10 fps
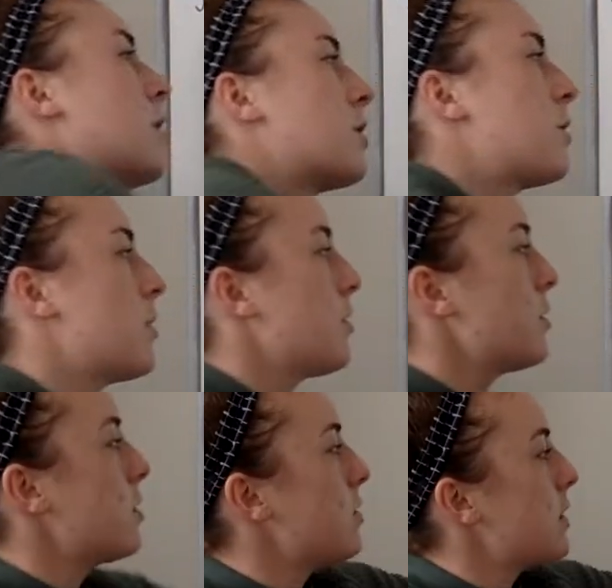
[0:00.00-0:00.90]
Do those
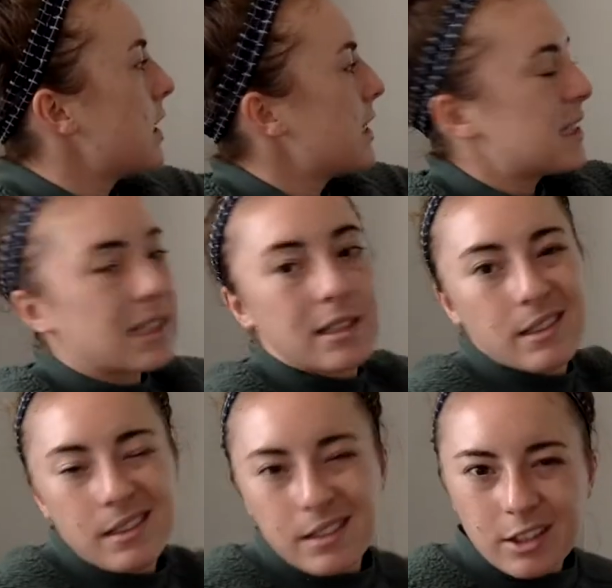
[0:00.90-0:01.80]
2 things
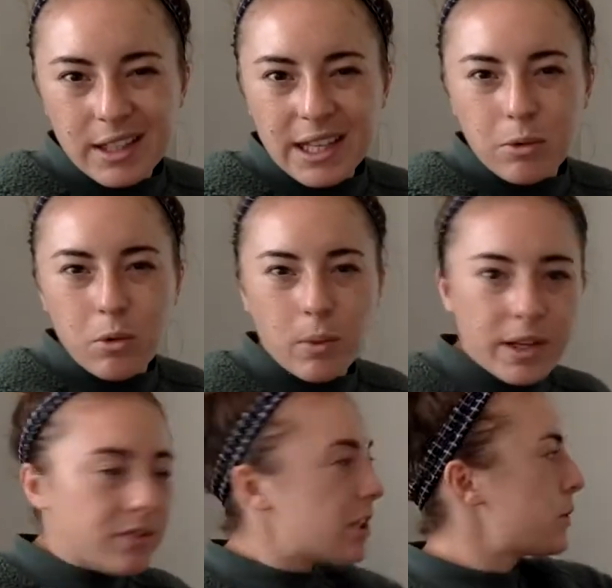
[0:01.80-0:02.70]
look equal? What
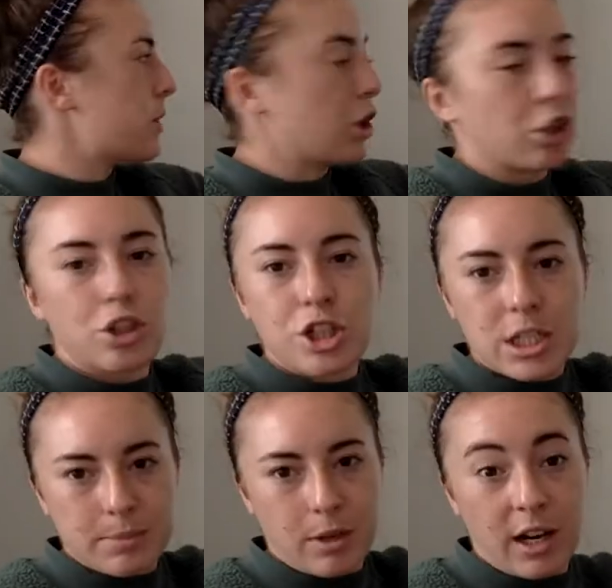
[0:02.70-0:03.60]
if this was a
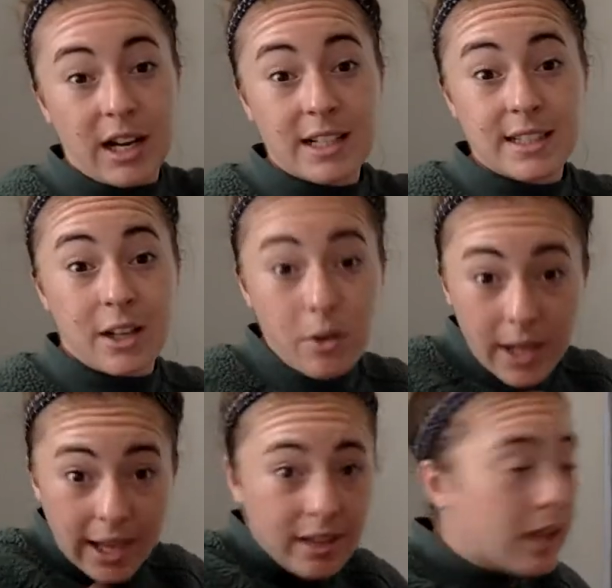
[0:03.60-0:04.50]
Hershey's bar and I said,
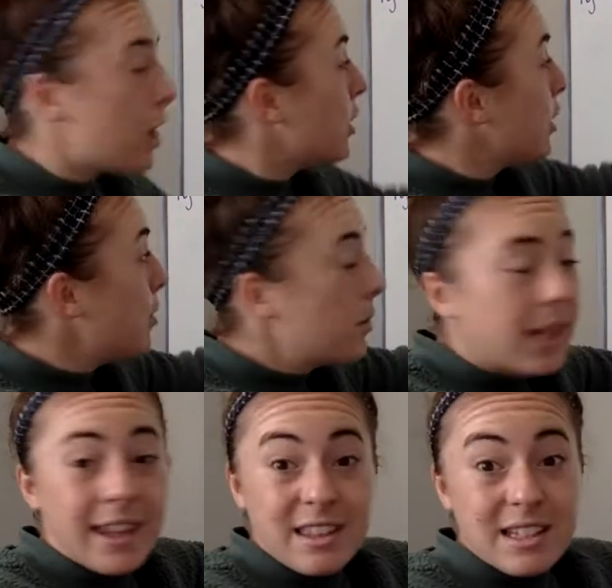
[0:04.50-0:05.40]
okay, you
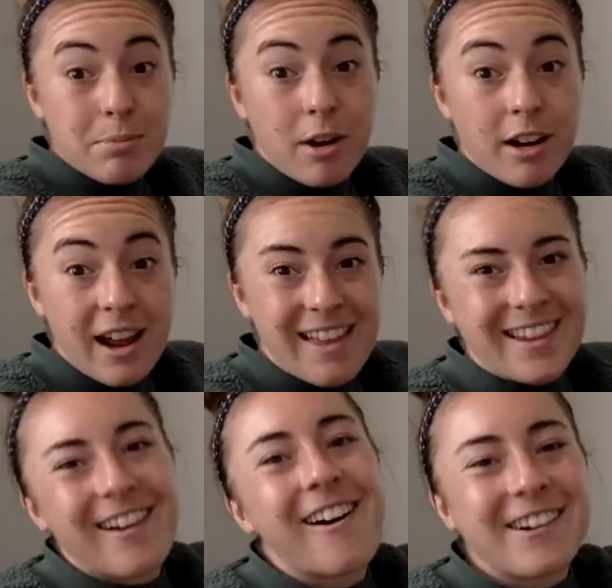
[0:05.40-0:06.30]
get this part and then
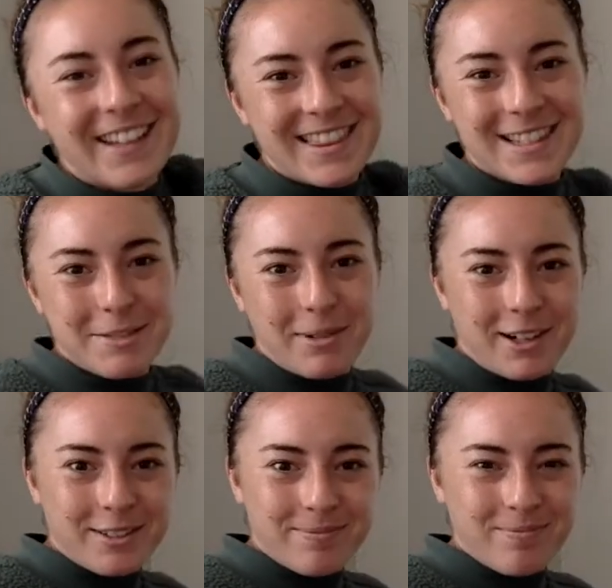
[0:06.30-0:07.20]
I'll get this
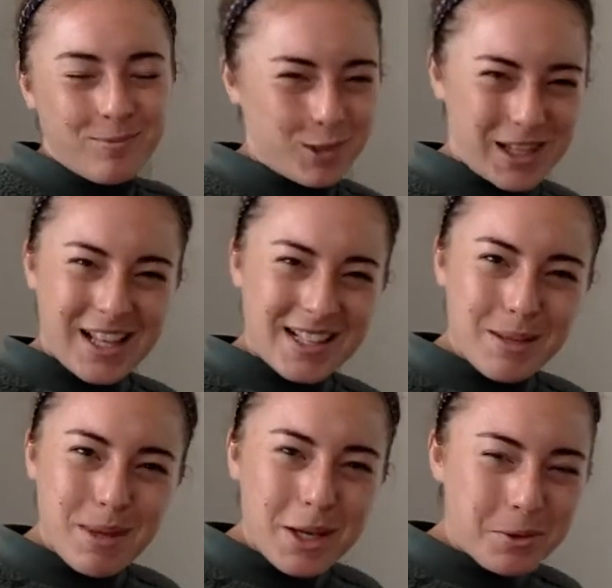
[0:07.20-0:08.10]
part? Would that seem
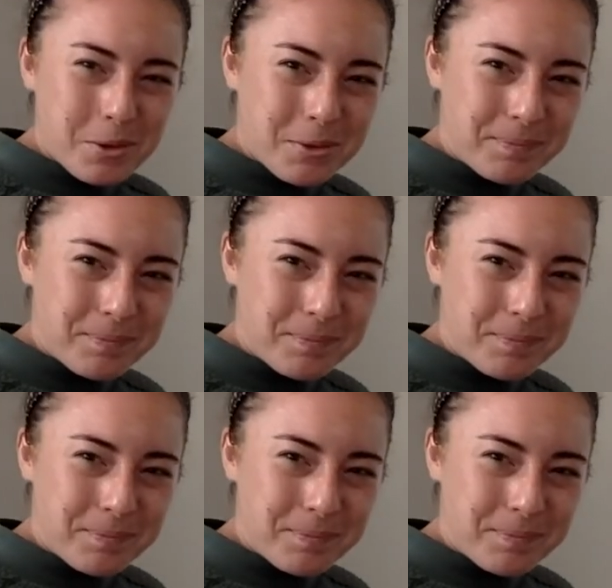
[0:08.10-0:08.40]
equal?